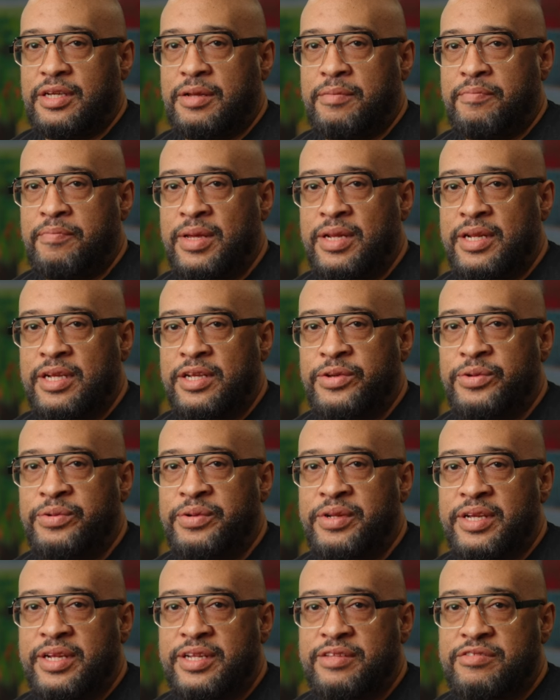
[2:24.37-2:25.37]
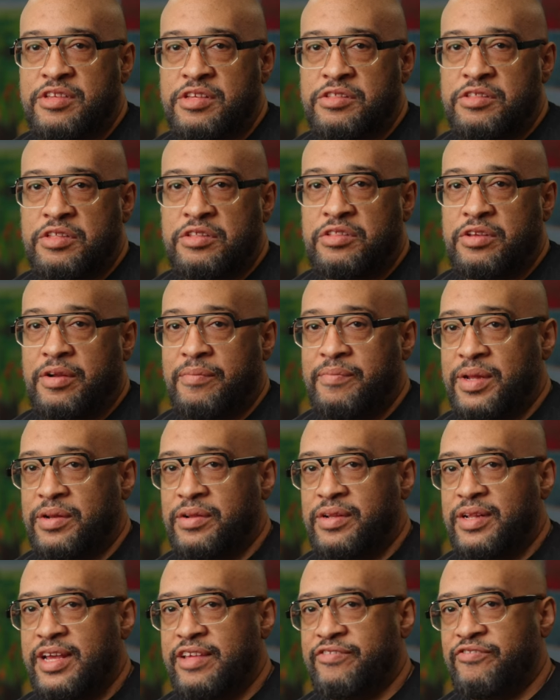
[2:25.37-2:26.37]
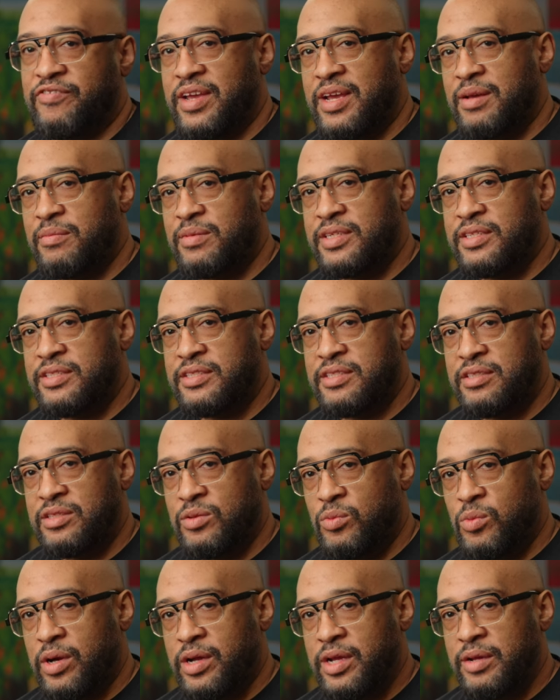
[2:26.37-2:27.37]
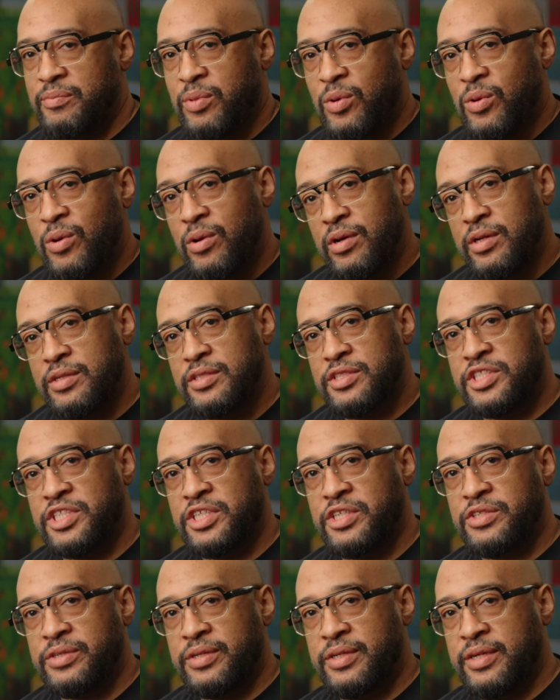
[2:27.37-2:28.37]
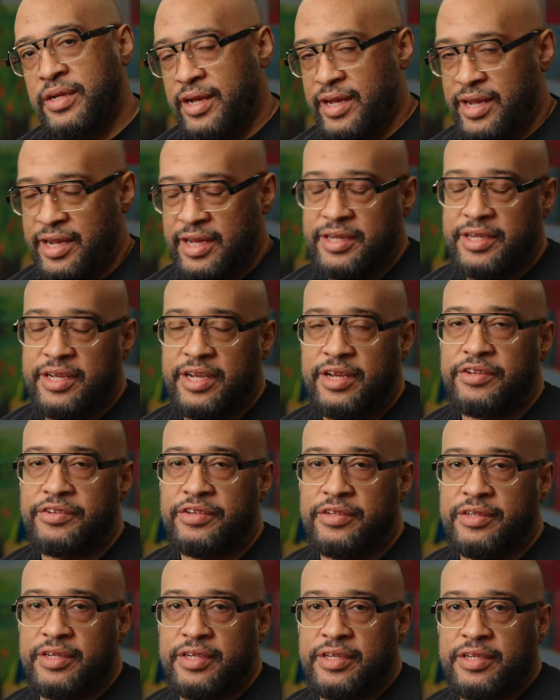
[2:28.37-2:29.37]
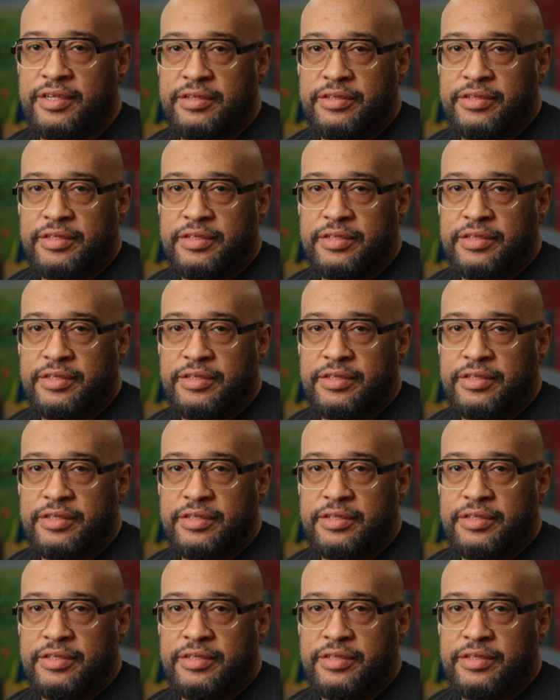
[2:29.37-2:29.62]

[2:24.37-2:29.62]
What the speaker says: Many who need assistance are middle-class families, the working poor, children, and the elderly.